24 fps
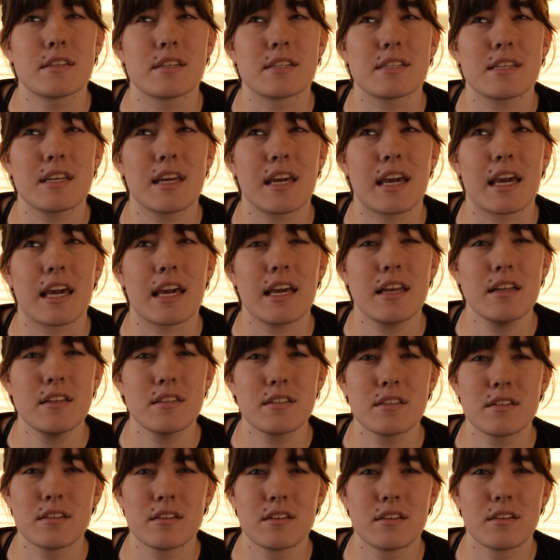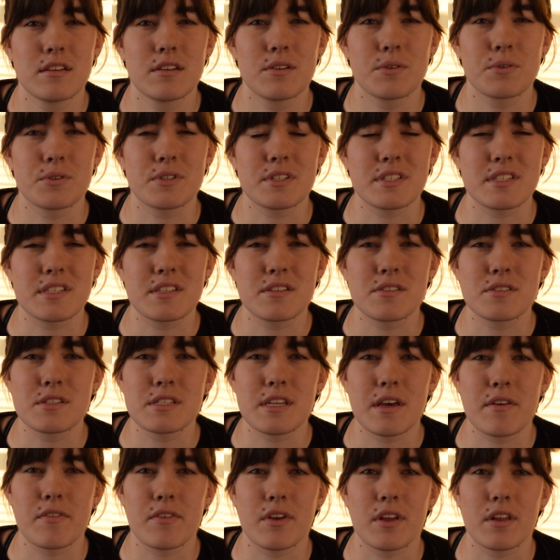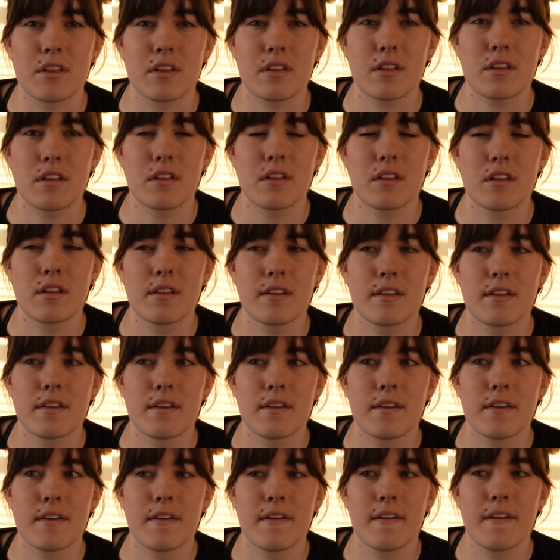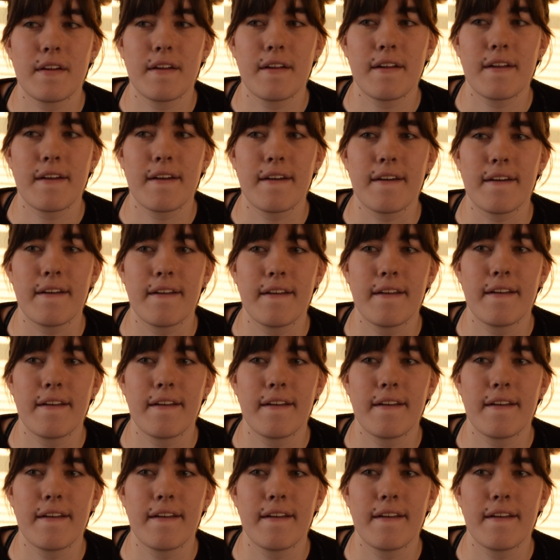Is it 8? Or is it still 7? Huh.